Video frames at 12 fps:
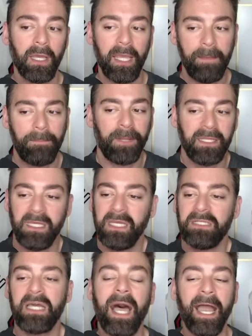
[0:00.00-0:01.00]
He played the
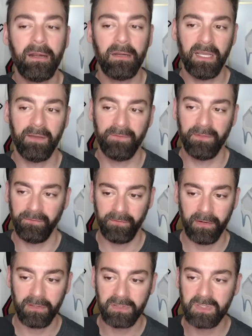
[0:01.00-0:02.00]
entirety of the
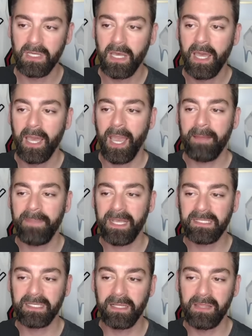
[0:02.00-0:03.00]
first and
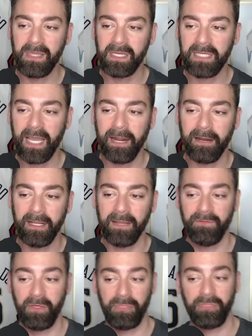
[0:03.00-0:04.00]
basically the entirety
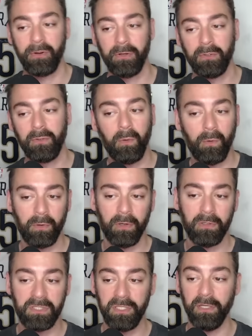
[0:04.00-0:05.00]
of the third
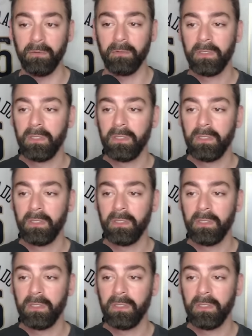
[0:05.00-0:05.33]
quarter too.